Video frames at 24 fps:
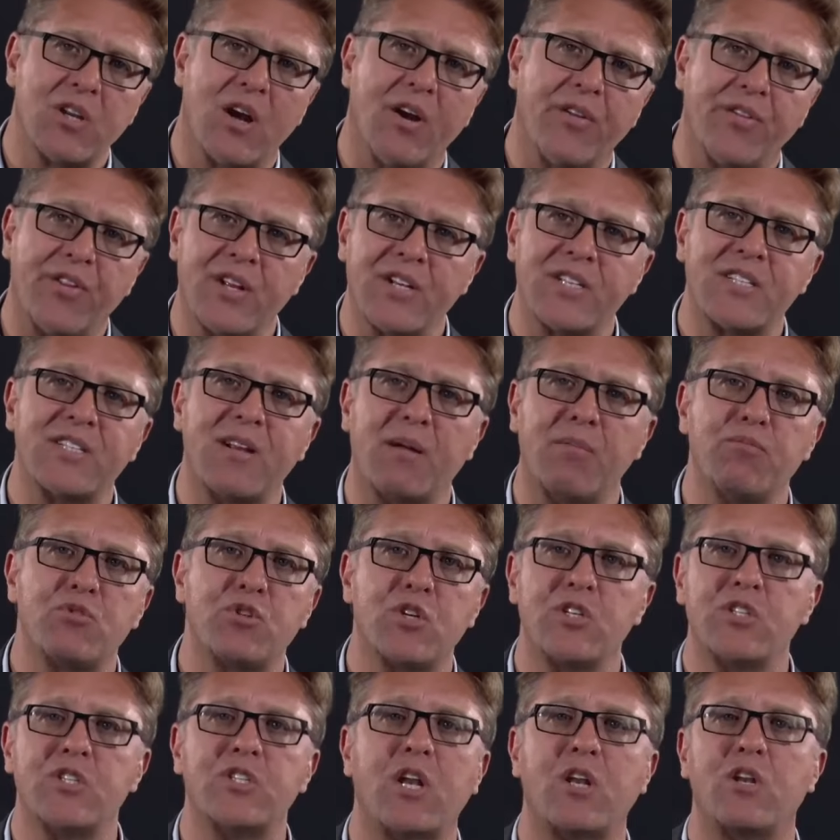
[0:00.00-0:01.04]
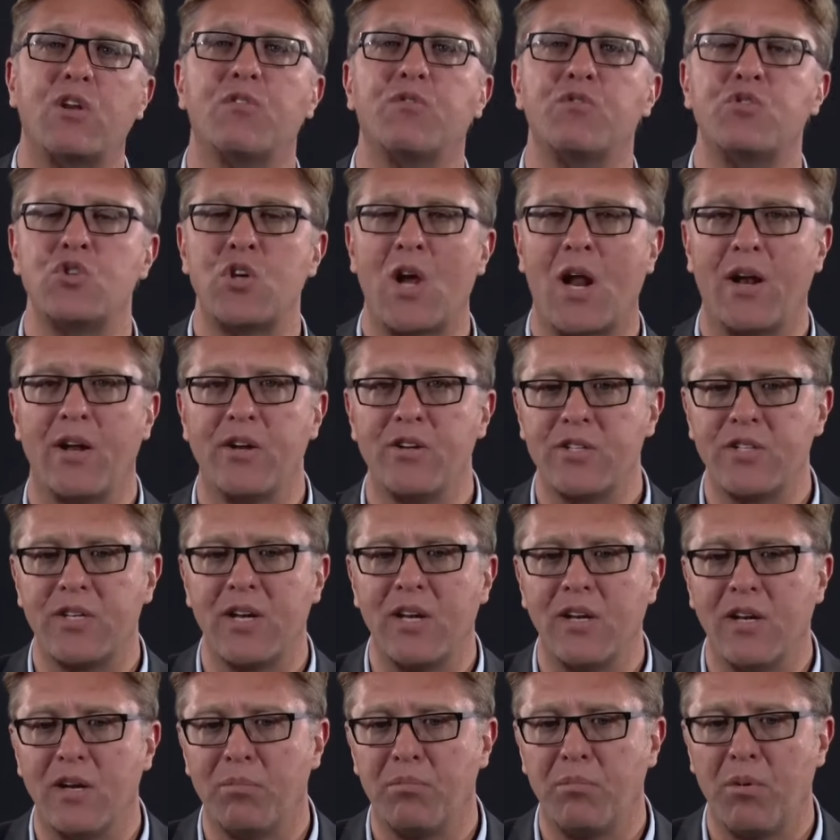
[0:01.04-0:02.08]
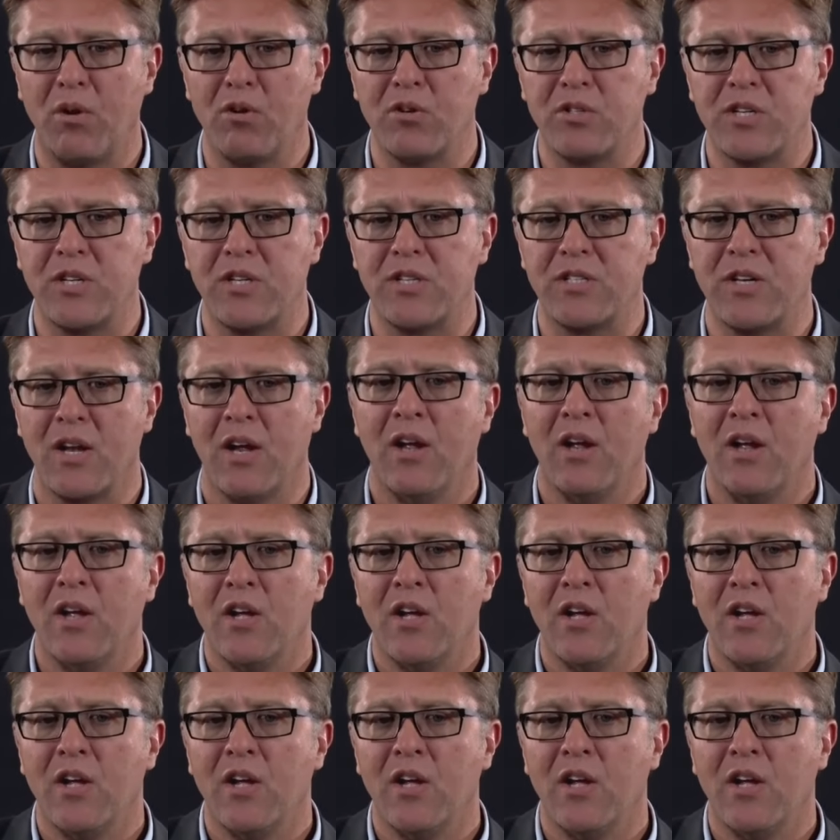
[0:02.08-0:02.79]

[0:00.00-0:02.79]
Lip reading: are the assumptions that you've challenged in the process.